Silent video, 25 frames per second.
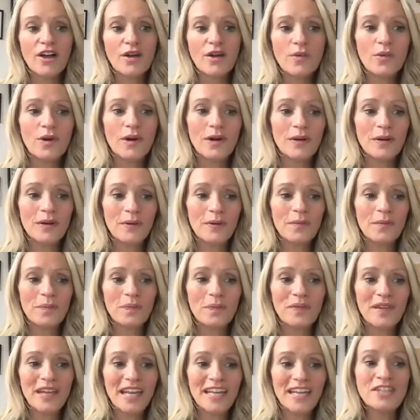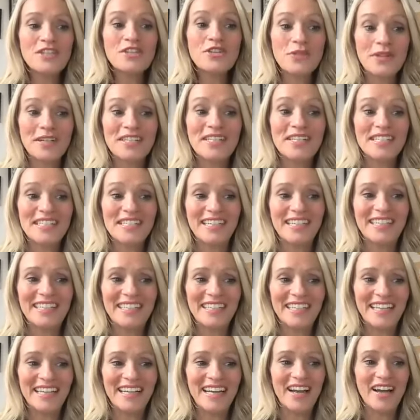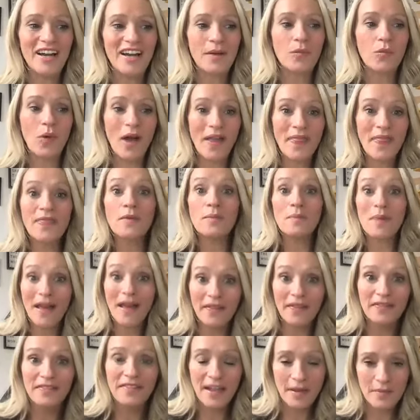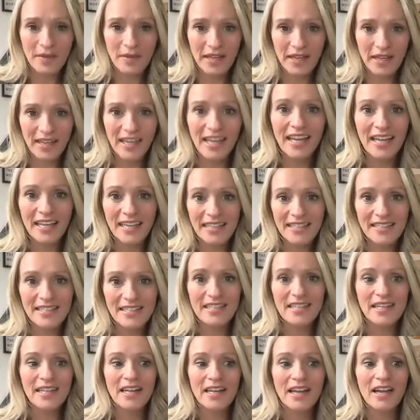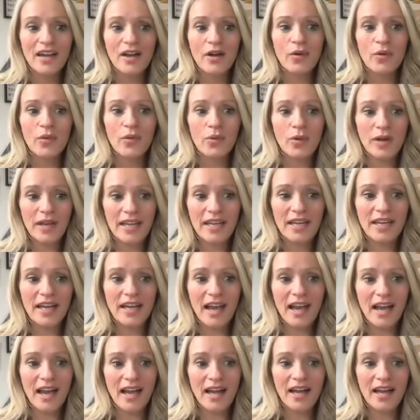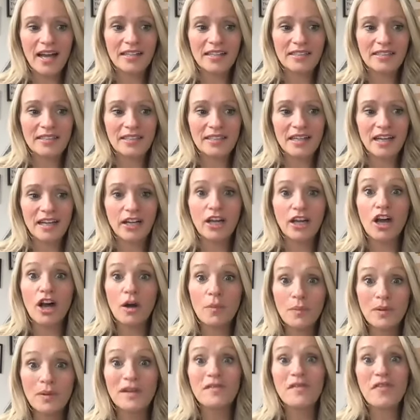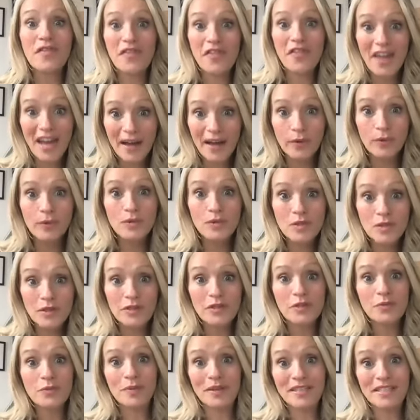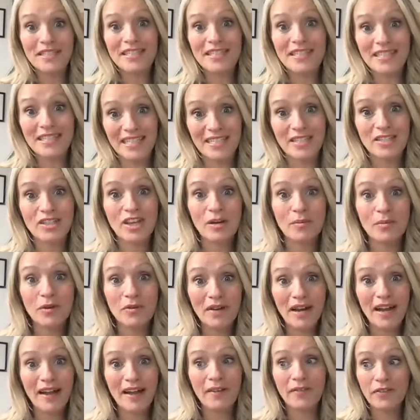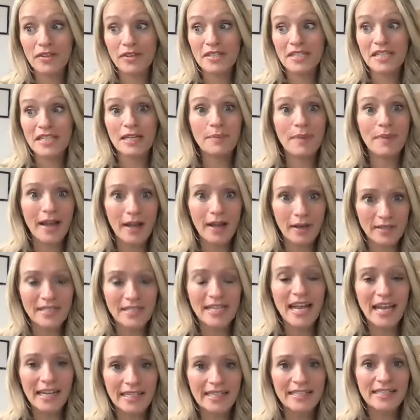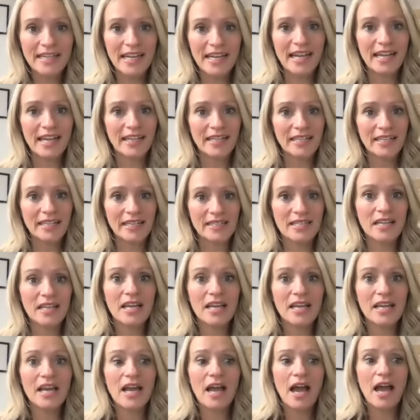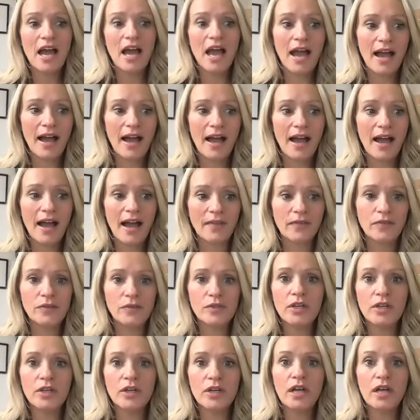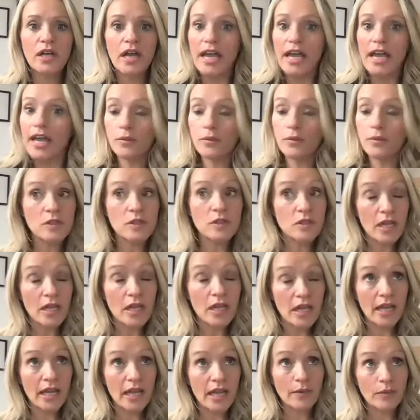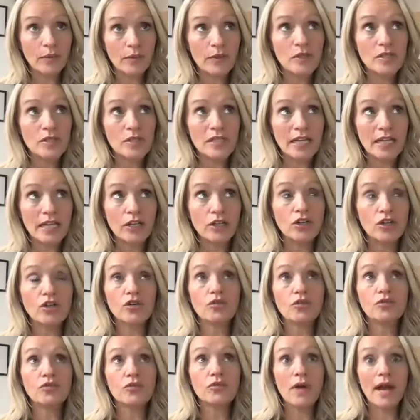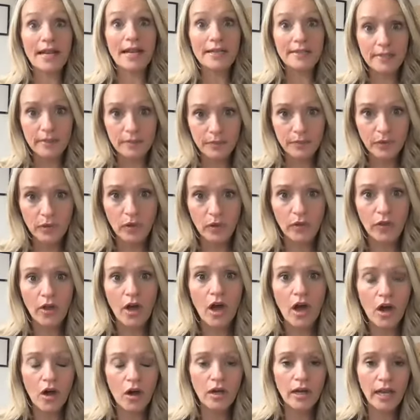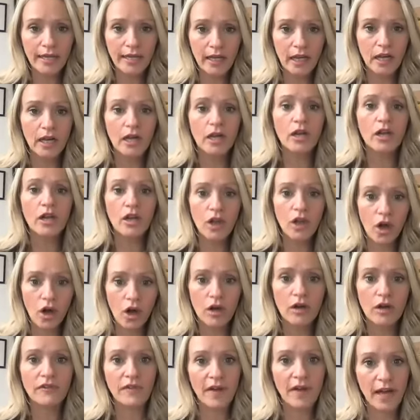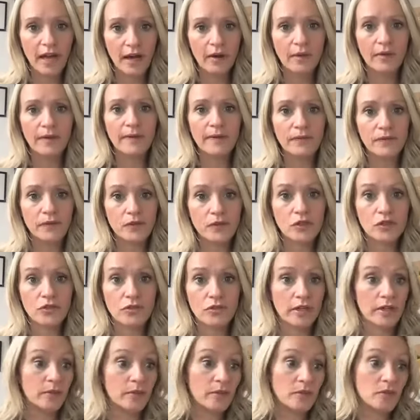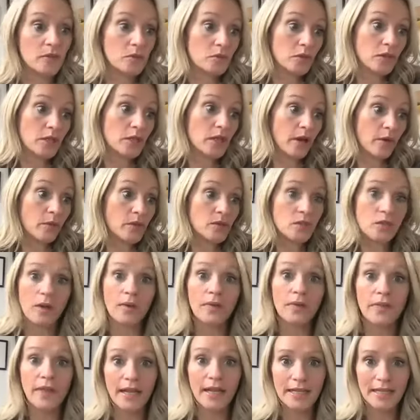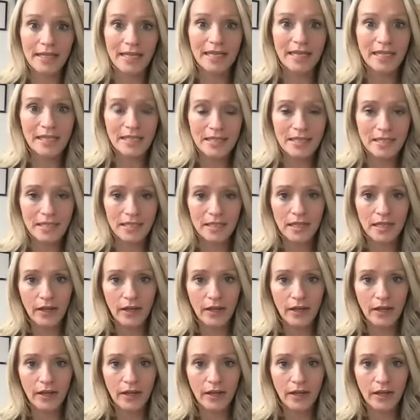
Well, interestingly, when the pandemic hit, we had a couple of thousand businesses come around us in about 10 days. Gosh. And it was incredible. Like a lot of our industry was on their knees.